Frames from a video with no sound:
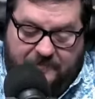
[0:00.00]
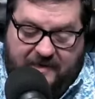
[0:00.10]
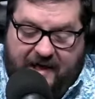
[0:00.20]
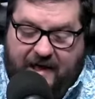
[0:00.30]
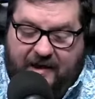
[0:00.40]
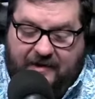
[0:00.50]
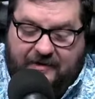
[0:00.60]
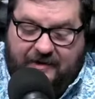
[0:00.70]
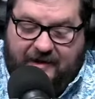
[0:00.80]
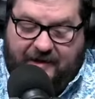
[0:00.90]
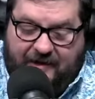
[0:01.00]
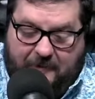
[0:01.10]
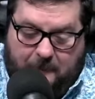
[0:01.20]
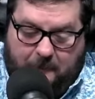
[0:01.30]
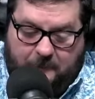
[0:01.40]
that
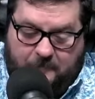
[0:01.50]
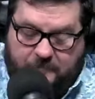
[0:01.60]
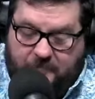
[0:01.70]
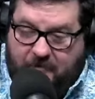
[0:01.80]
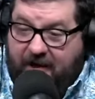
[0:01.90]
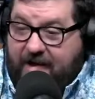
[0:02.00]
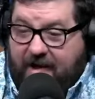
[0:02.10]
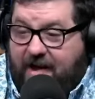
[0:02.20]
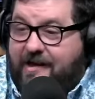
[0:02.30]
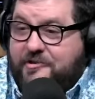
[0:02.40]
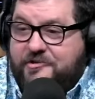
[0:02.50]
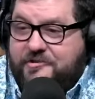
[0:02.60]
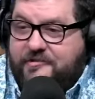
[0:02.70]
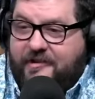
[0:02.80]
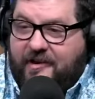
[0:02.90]
my
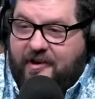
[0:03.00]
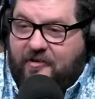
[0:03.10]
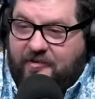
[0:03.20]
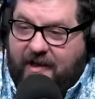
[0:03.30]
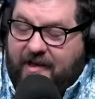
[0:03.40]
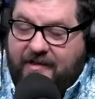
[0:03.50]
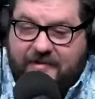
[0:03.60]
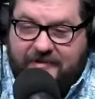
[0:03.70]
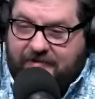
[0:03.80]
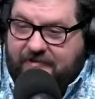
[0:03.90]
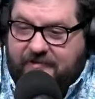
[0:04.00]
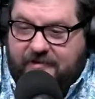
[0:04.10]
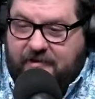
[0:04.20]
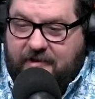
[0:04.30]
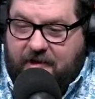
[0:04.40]
gosh, you know, like
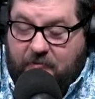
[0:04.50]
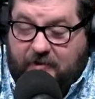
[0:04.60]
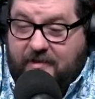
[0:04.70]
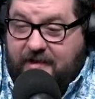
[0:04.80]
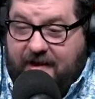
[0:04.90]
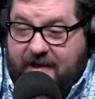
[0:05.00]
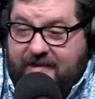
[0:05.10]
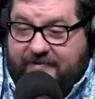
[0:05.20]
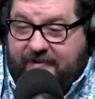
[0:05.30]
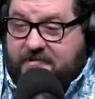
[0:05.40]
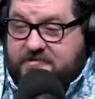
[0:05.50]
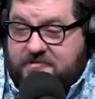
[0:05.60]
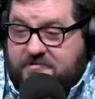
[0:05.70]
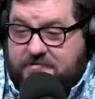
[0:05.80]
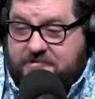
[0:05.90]
he was on the
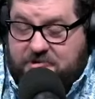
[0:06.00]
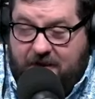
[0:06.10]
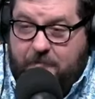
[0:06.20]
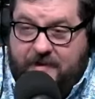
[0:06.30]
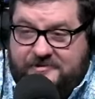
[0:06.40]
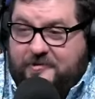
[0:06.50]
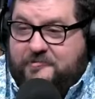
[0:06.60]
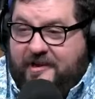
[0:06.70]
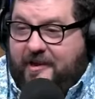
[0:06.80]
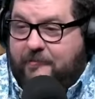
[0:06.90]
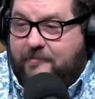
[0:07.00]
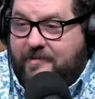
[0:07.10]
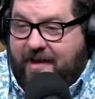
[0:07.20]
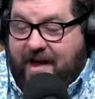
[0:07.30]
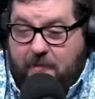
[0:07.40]
96 championship team.
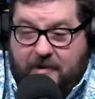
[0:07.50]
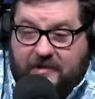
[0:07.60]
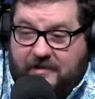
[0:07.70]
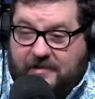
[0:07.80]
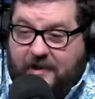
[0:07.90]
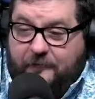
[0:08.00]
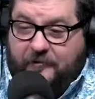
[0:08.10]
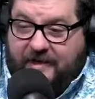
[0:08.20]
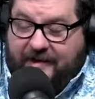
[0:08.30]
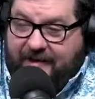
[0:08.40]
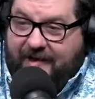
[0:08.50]
Like, how about a little love for that